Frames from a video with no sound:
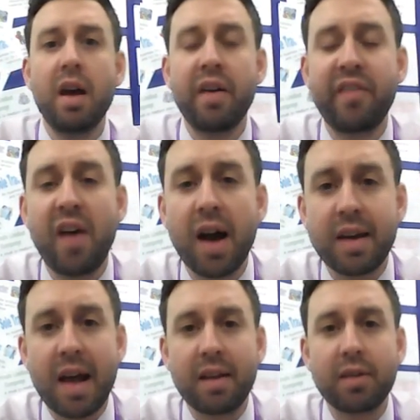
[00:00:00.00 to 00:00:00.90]

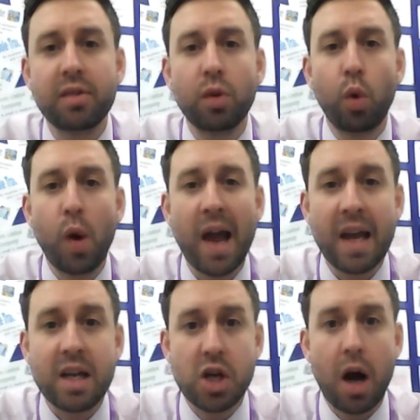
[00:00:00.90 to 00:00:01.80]
finance or
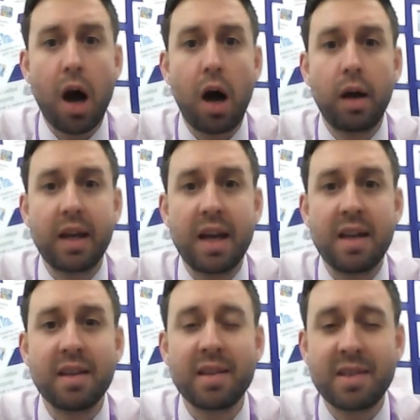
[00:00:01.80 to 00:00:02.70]
HR
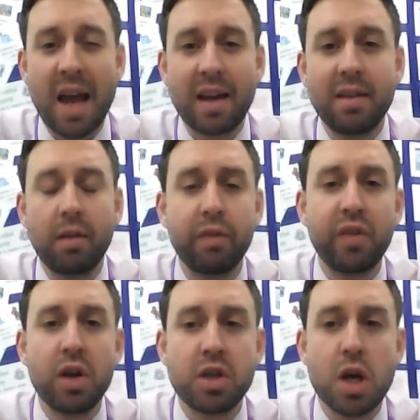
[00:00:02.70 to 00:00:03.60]
in the 2nd and
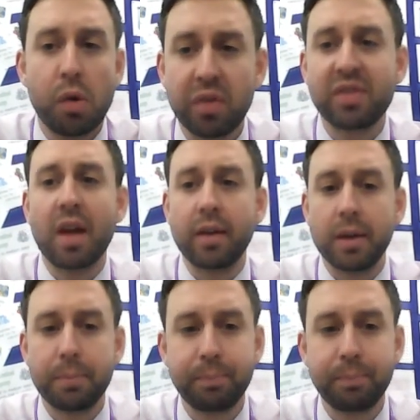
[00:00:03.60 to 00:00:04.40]
3rd year of study.